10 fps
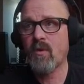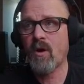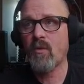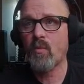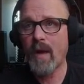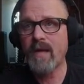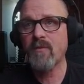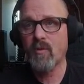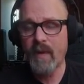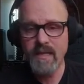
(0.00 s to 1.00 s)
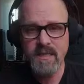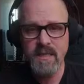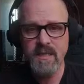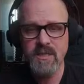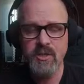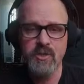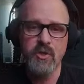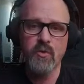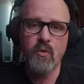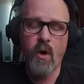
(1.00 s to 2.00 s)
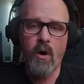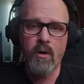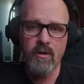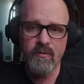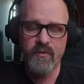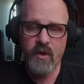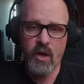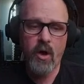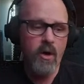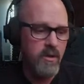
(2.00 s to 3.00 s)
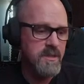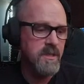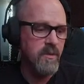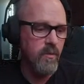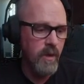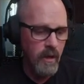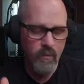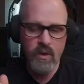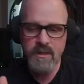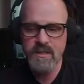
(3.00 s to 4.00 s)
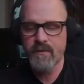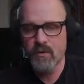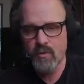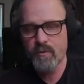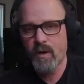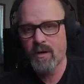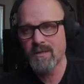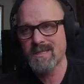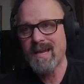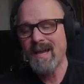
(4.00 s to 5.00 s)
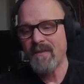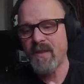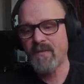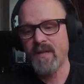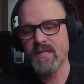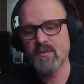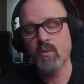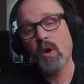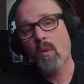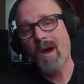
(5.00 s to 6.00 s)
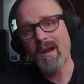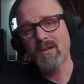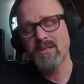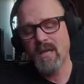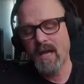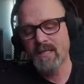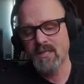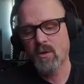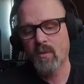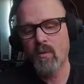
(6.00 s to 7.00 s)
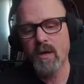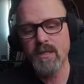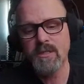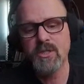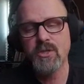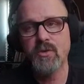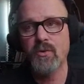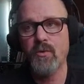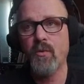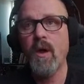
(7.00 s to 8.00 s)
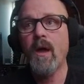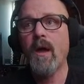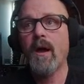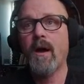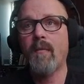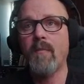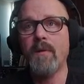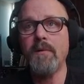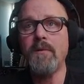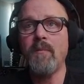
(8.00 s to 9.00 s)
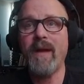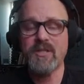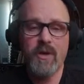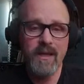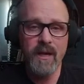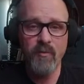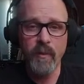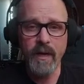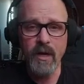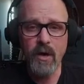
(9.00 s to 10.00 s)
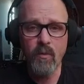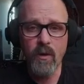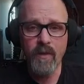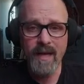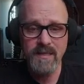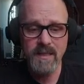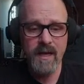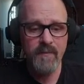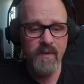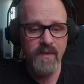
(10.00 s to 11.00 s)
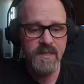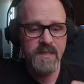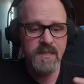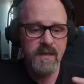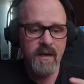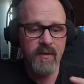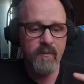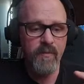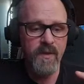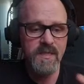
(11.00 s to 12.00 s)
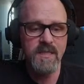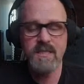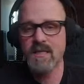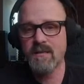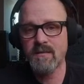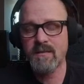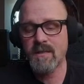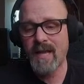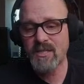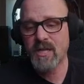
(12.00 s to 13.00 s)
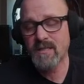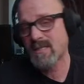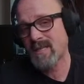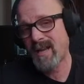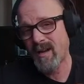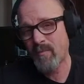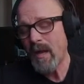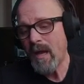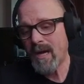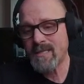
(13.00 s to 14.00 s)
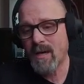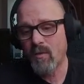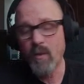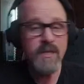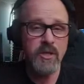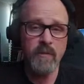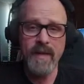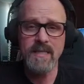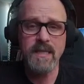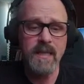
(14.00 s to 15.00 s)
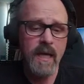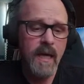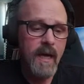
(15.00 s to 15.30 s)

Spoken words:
on a regular basis to do all of the calls and the one-on-ones and the group calls that this requires. And so I wanted to make sure I let everybody know one last time that this is the last chance to sign up until winter, basically.